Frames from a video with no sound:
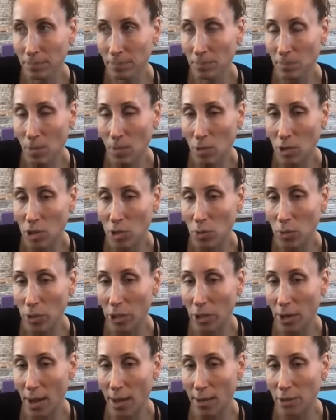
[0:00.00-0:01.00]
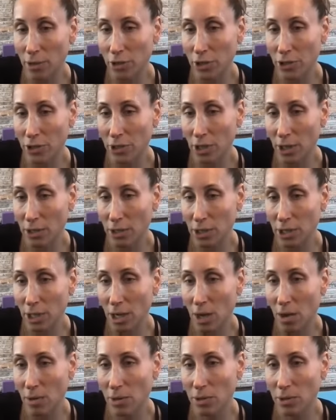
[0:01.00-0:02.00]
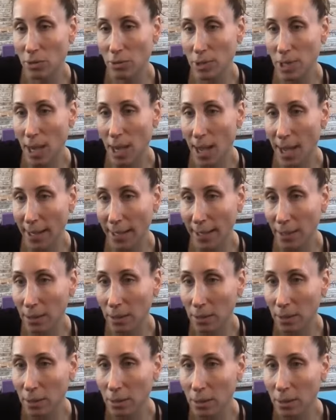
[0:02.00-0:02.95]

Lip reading: Notice where your energy starts to go as you tire.